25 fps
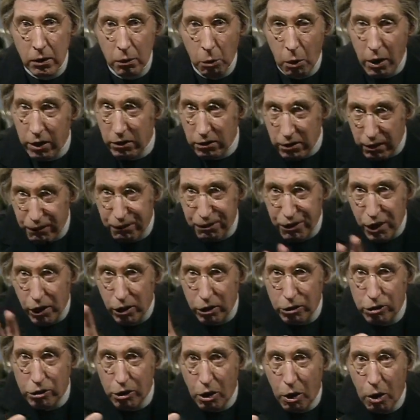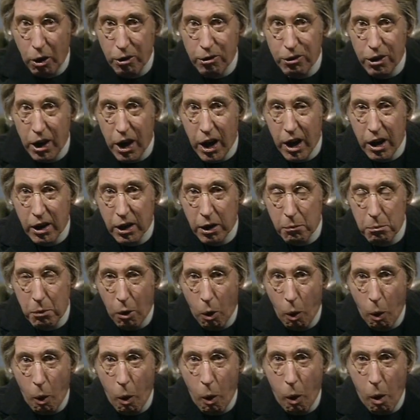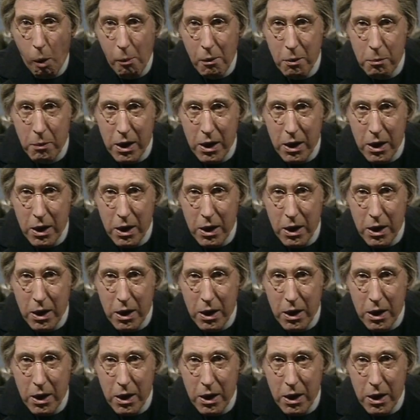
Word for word: Worked in the fields all day, come home